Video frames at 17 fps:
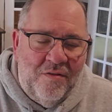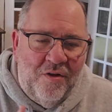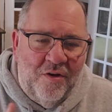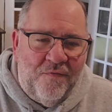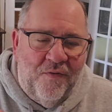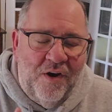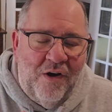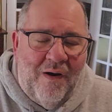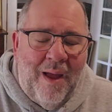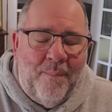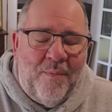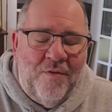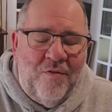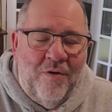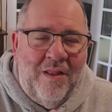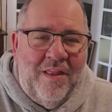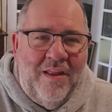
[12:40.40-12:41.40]
look for your
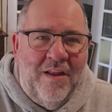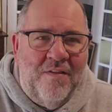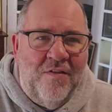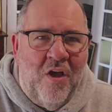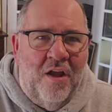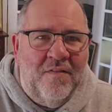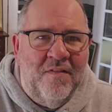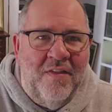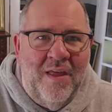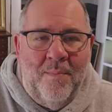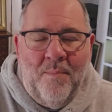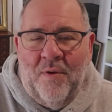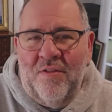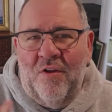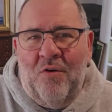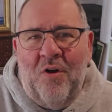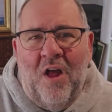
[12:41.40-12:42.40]
opportunity to talk to them.
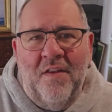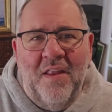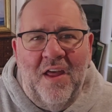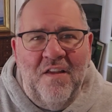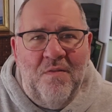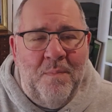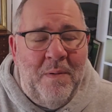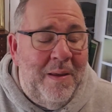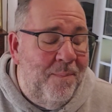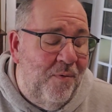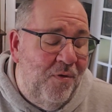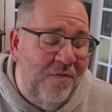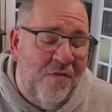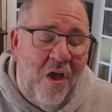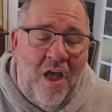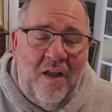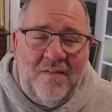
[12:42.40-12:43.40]
But they're all nice
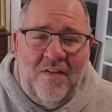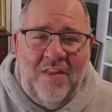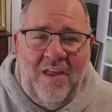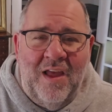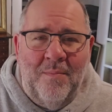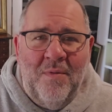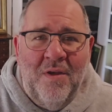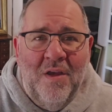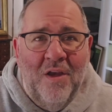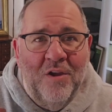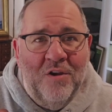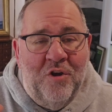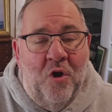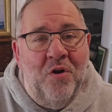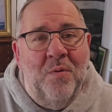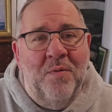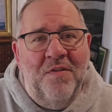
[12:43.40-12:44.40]
people. Talk to them.
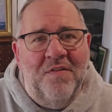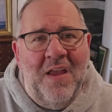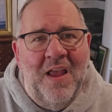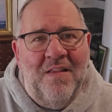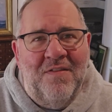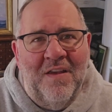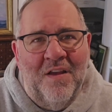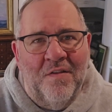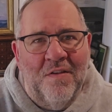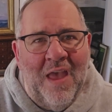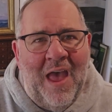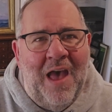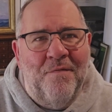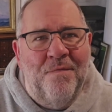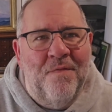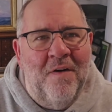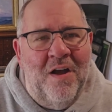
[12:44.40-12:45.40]
Go to estate sales.
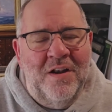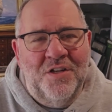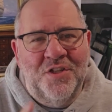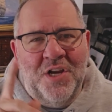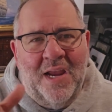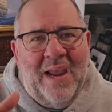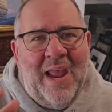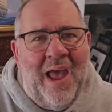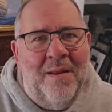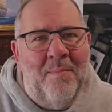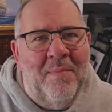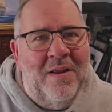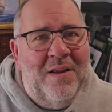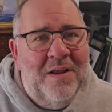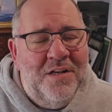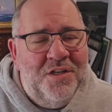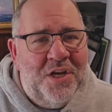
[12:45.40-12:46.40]
Have fun. Check them
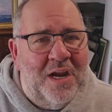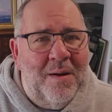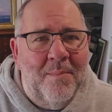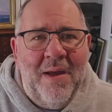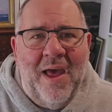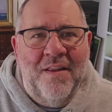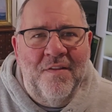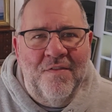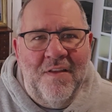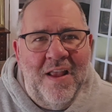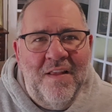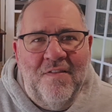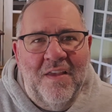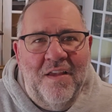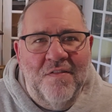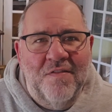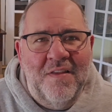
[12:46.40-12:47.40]
out,
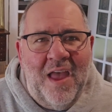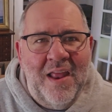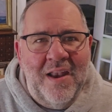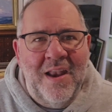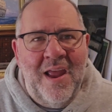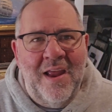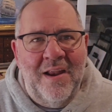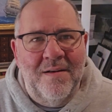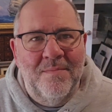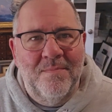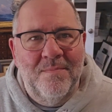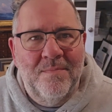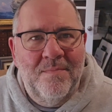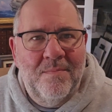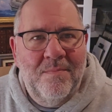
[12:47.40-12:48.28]
estatesales.net.